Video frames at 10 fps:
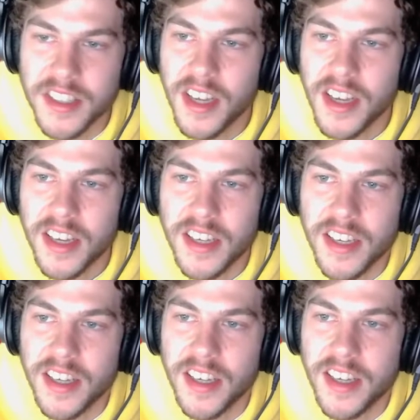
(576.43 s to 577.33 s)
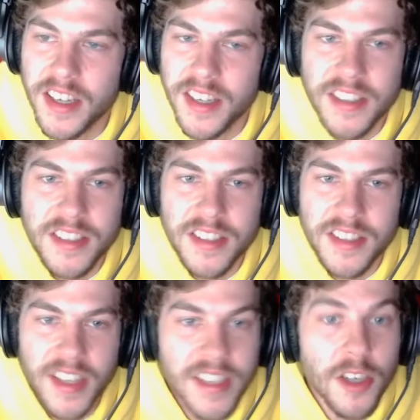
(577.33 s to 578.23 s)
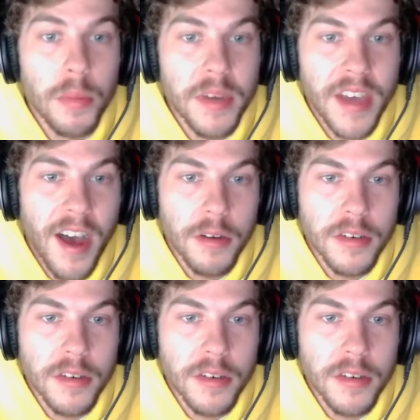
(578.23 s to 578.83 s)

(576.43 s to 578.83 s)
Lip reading: he's gonna be out.